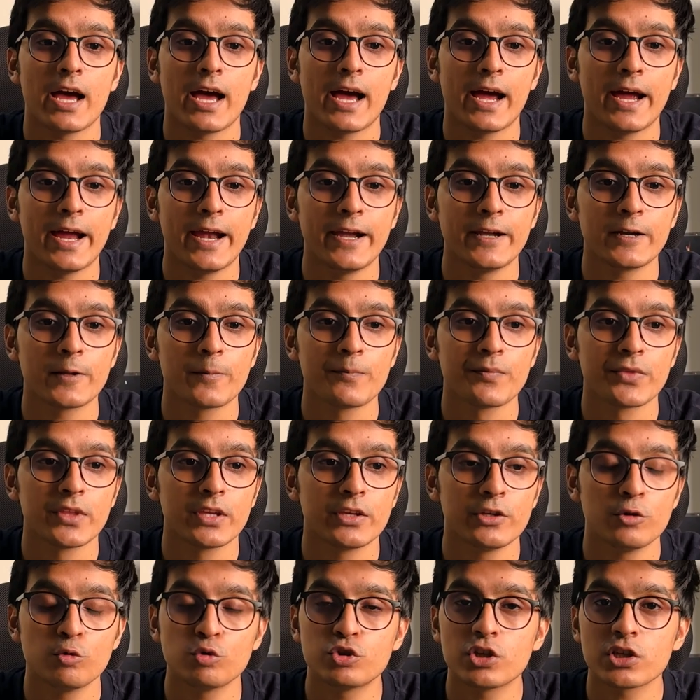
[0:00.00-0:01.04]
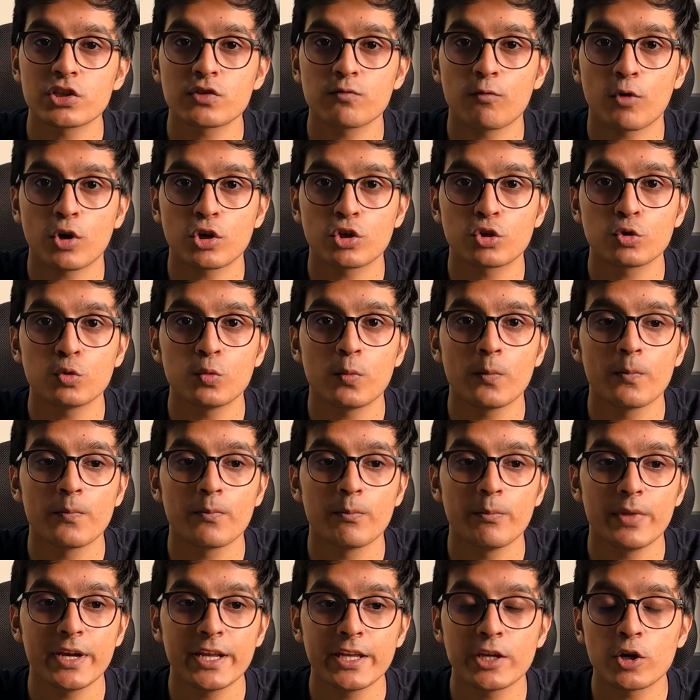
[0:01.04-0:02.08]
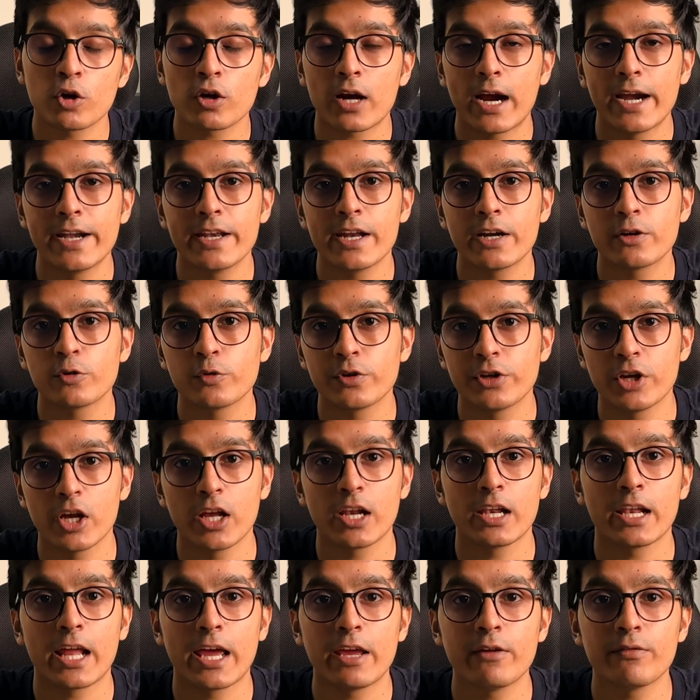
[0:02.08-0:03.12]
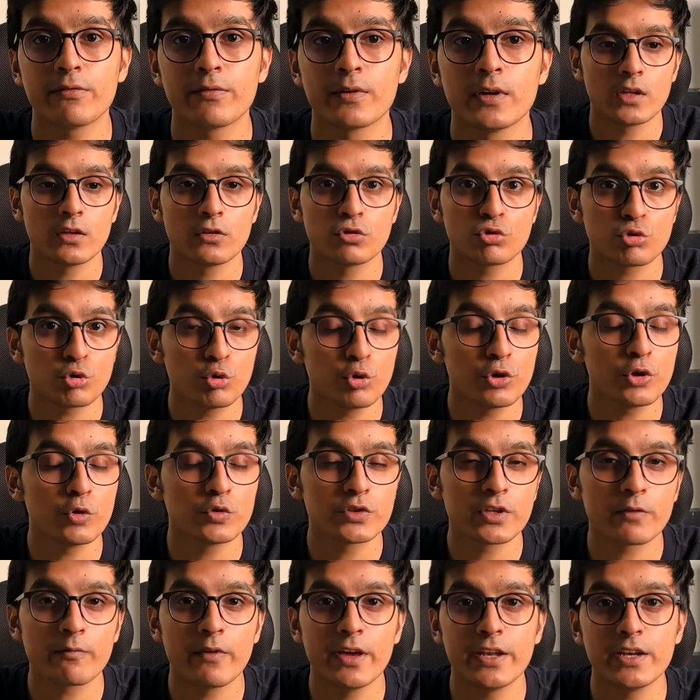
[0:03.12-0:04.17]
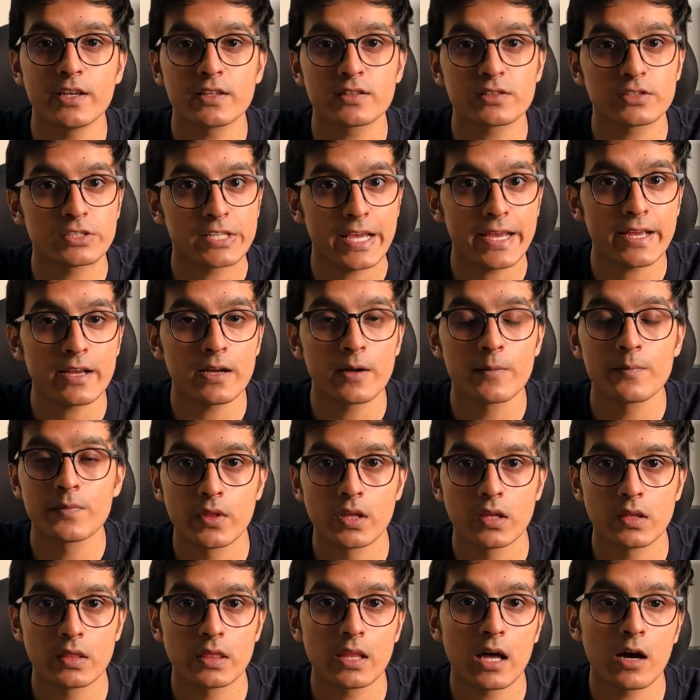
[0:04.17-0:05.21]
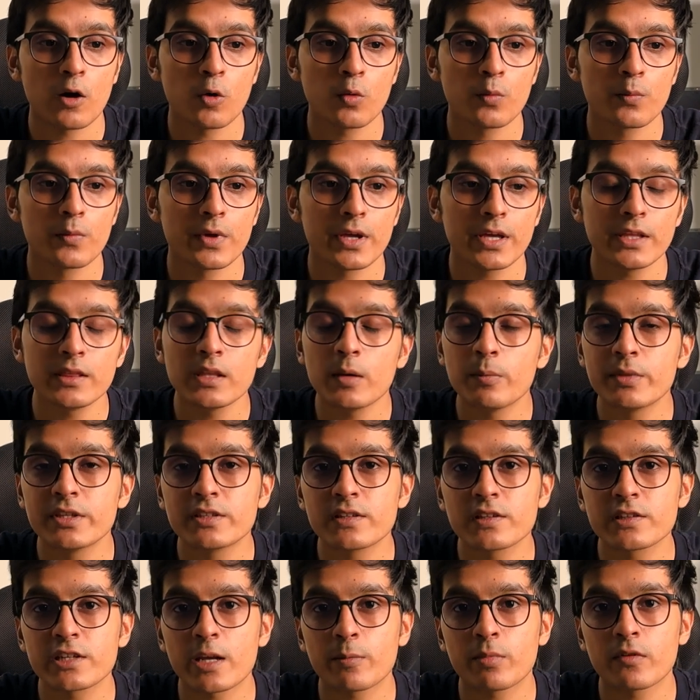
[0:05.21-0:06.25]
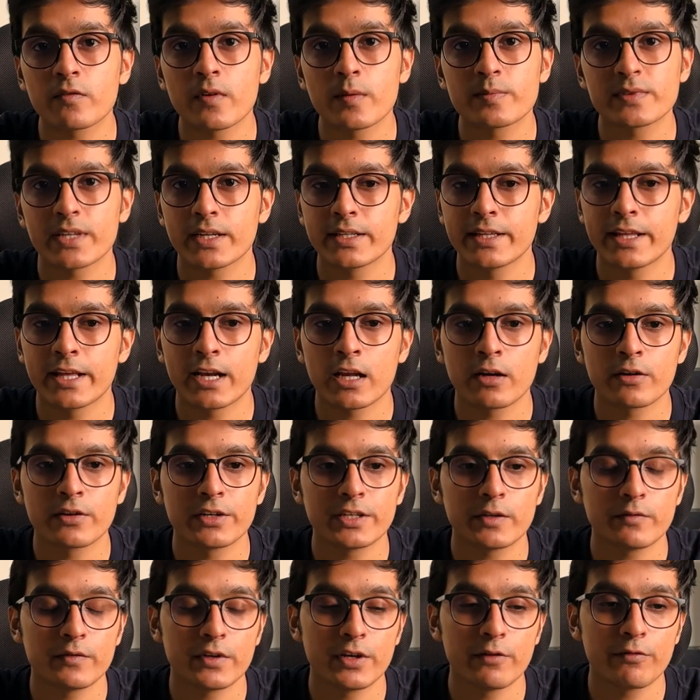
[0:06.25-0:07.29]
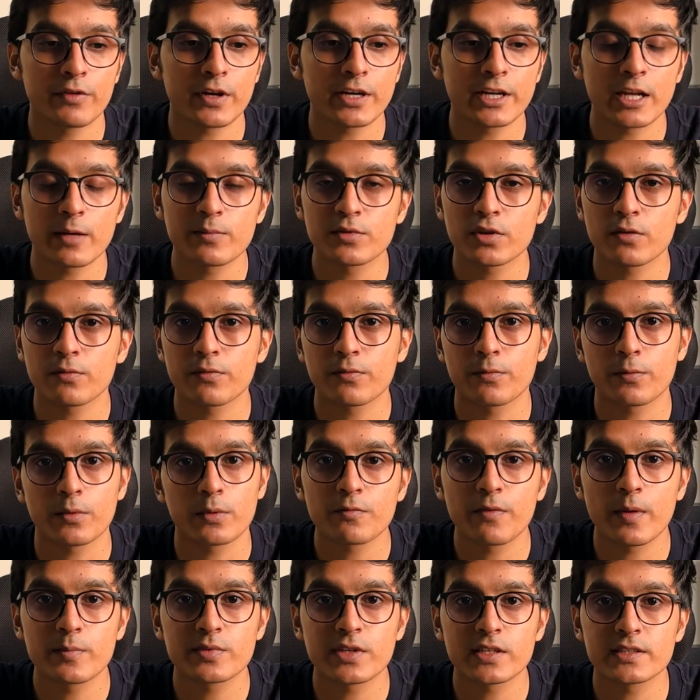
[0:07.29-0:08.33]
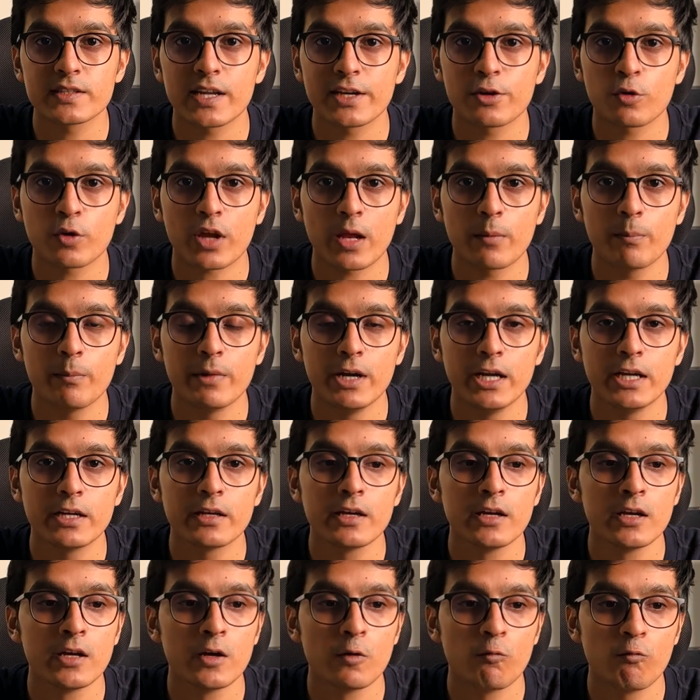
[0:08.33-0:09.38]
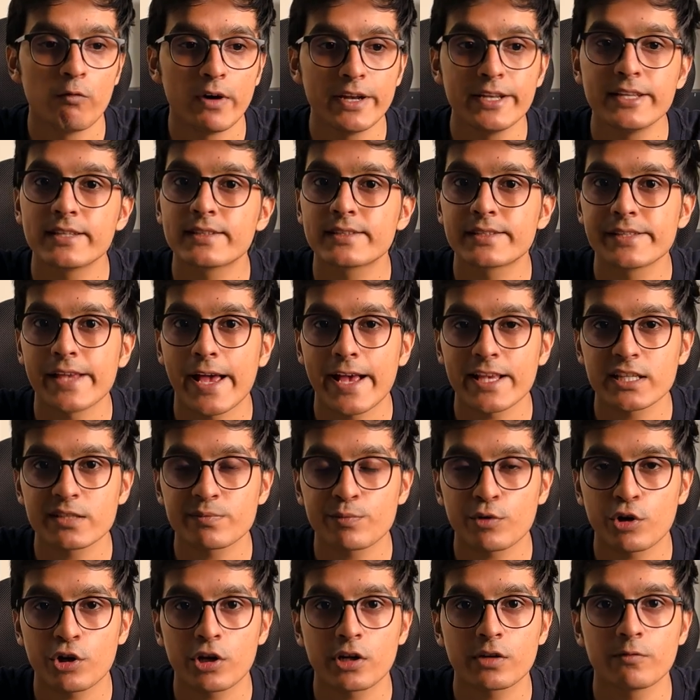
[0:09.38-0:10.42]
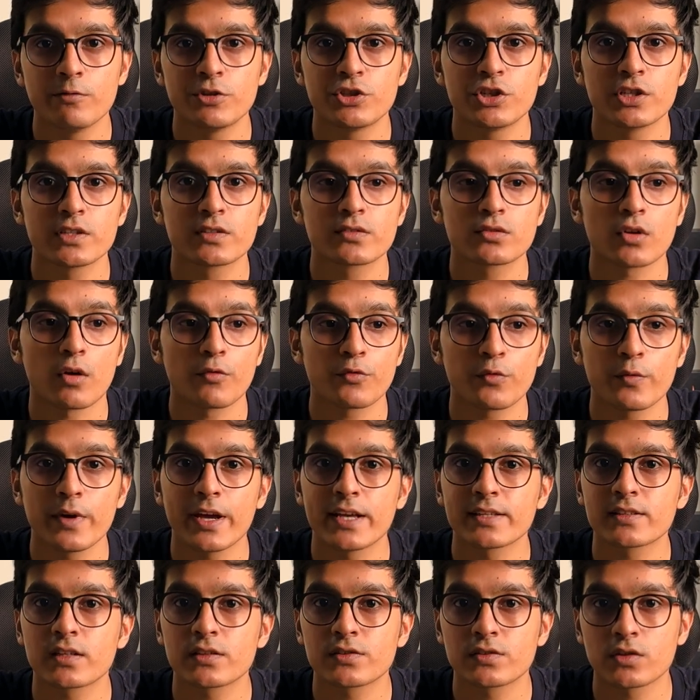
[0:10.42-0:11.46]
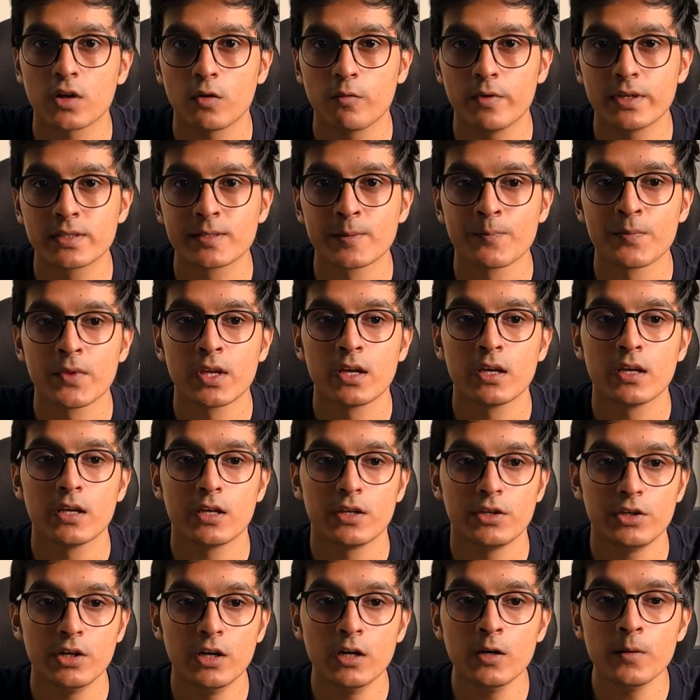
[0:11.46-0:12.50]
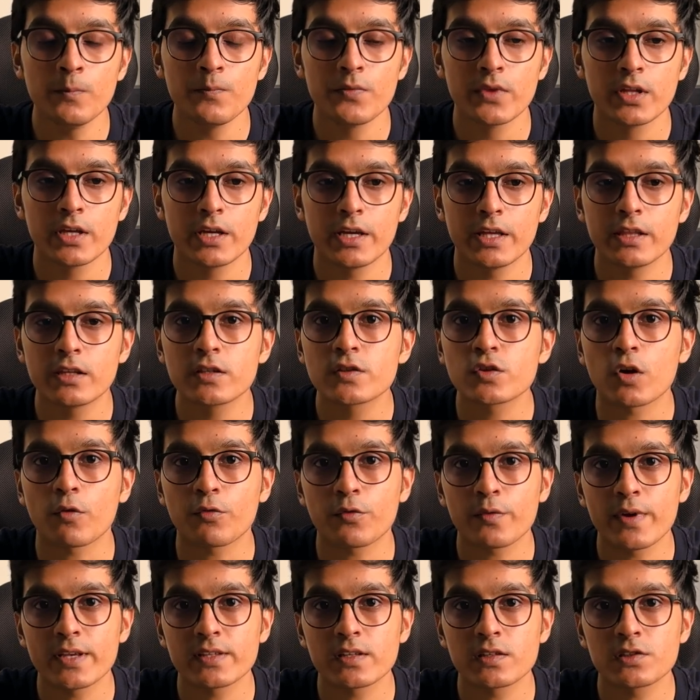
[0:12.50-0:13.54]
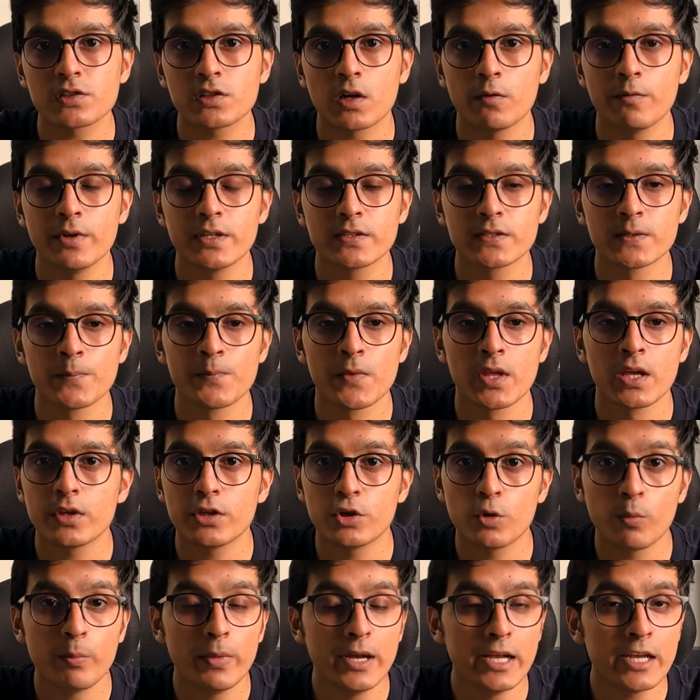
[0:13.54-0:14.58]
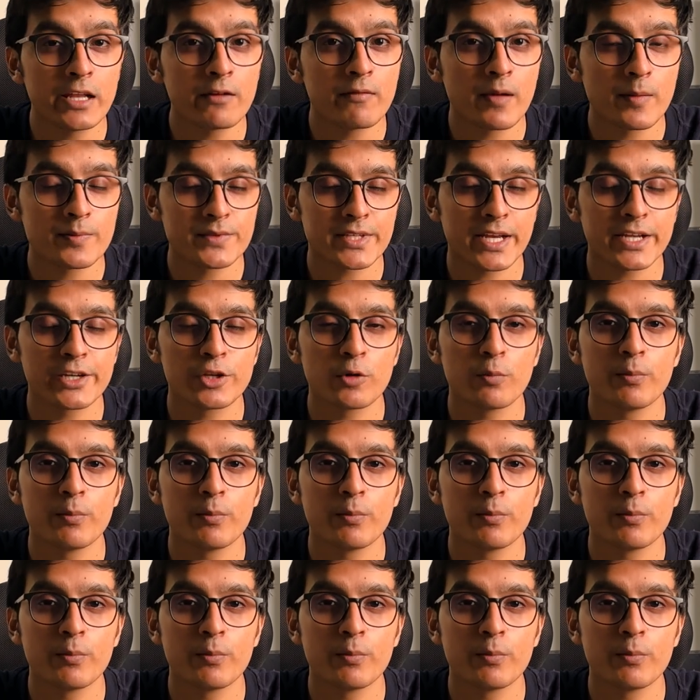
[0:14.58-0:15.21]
and you just want to bring your idea to real life through using various tech. Now in the business type of website, there are different types of websites that you can build. One is SaaS product, which is software as a service. Here in the software as a service, you build a website, you